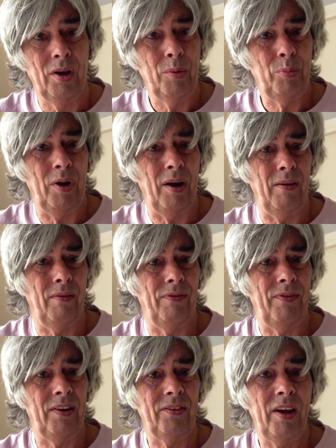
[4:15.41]
but a
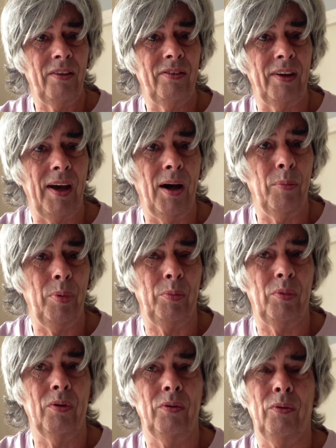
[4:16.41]
fantastic album
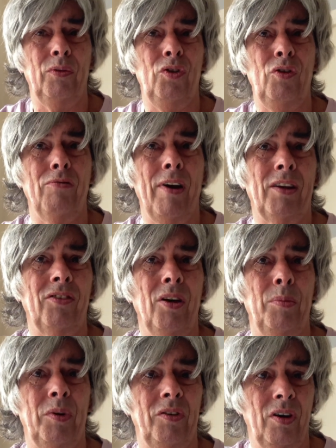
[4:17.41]
called New Ragtime
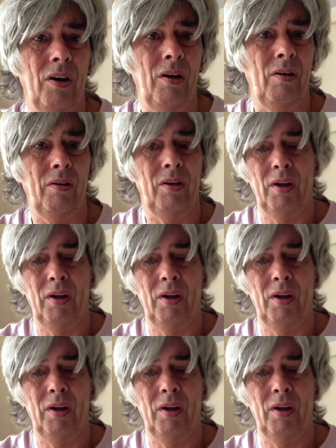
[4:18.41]
Guitar.